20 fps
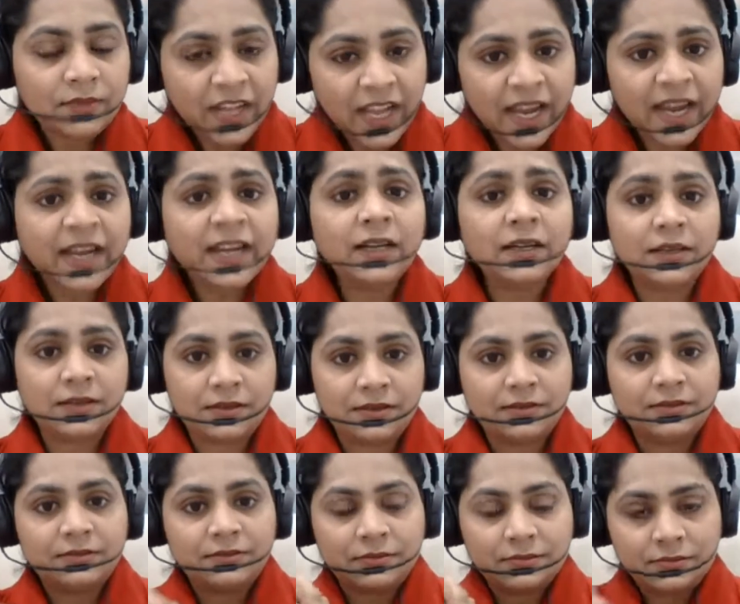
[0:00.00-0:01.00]
And
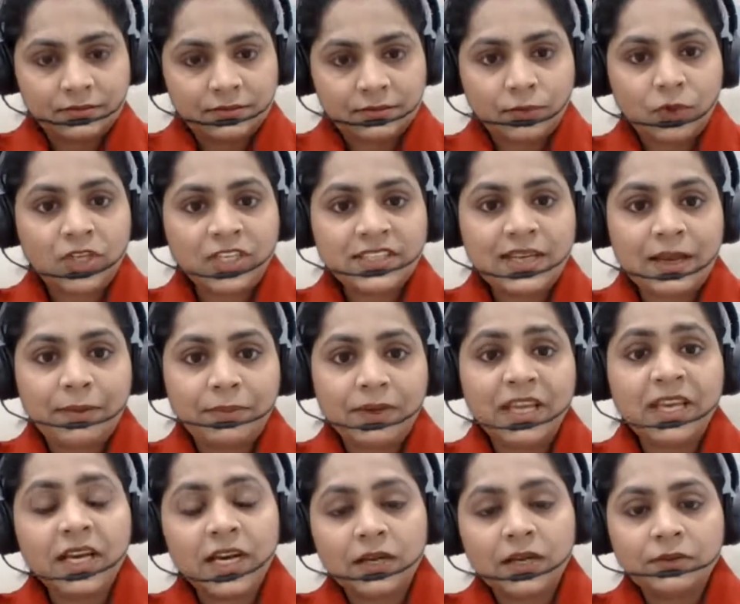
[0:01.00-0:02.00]
what is
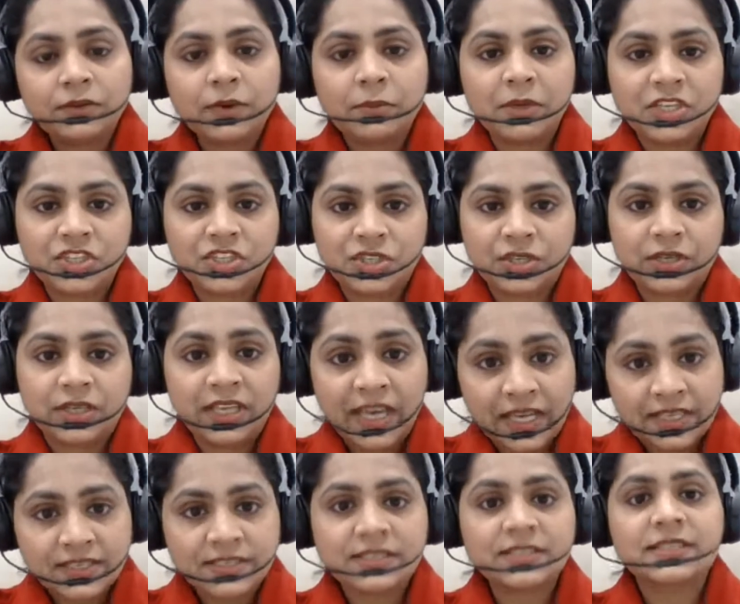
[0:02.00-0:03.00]
happening? Confirmation.
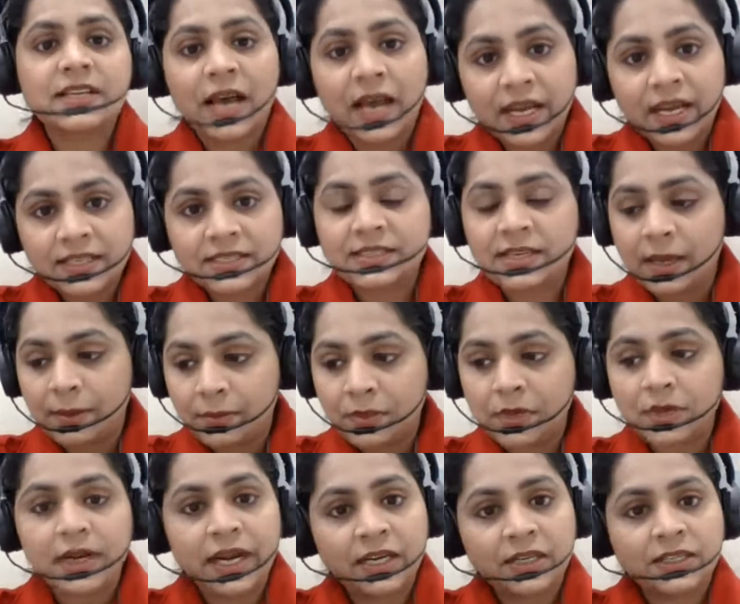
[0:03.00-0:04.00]
Yes, I stammer
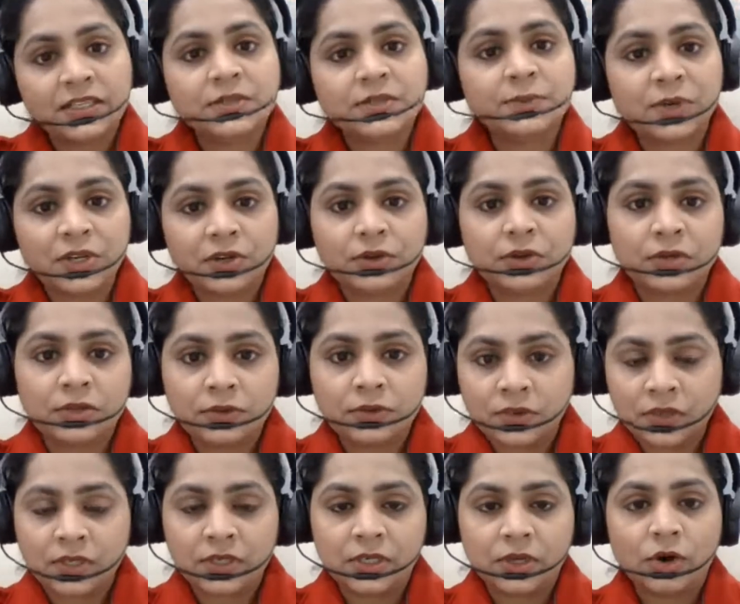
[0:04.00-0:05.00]
at this particular
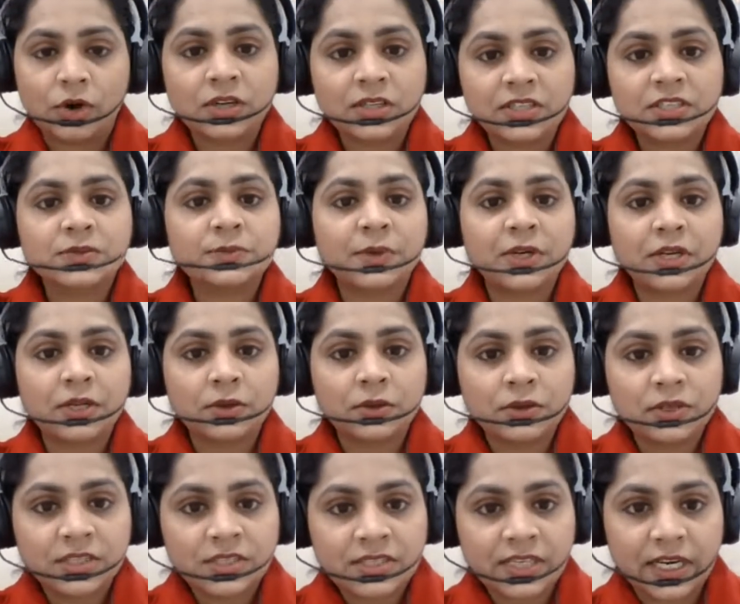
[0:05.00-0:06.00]
word or this
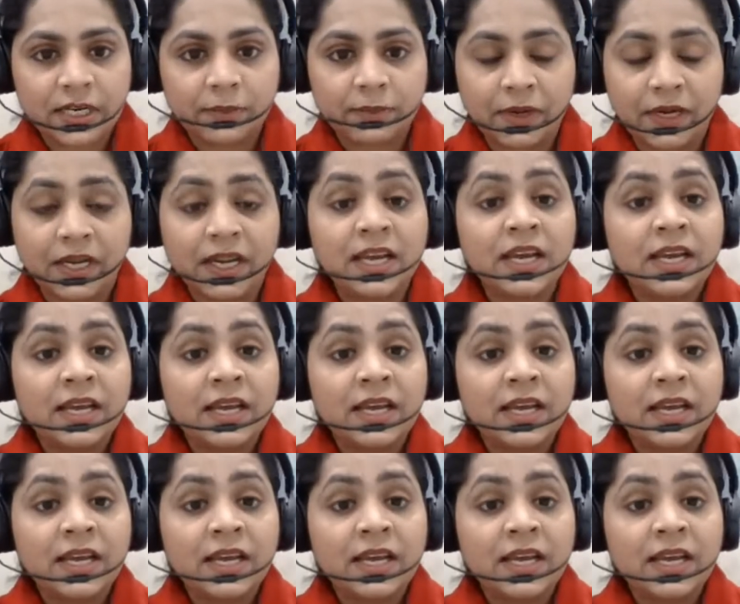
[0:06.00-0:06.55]
particular statement.